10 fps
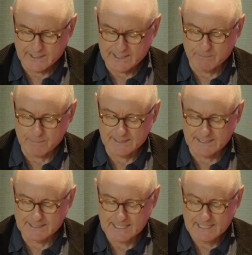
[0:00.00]

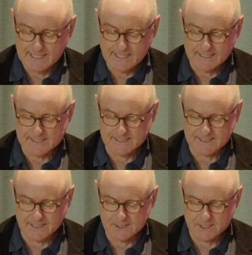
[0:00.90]
campaign against the
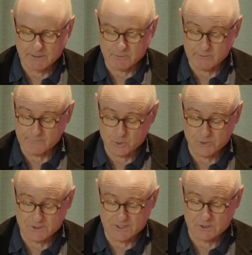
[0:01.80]
censorship of
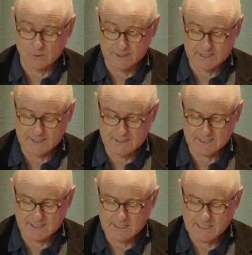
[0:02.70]
Joyce's
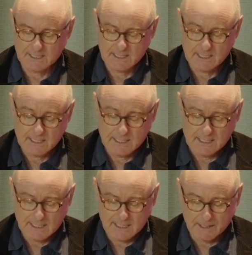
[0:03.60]
Ulysses,
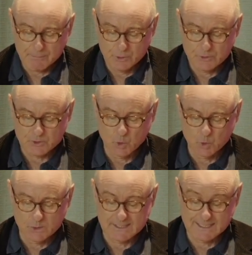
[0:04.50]
lampoons
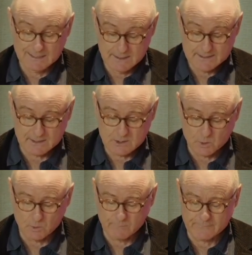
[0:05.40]
Horne's enlightened
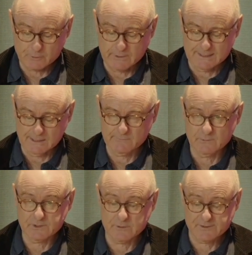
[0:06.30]
call for greater
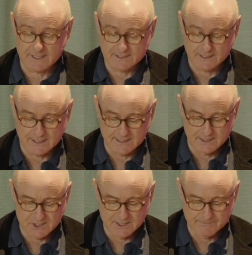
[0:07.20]
levels of sex
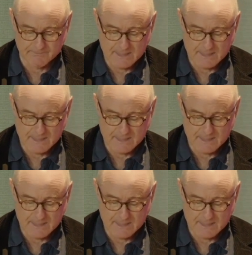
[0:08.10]
education,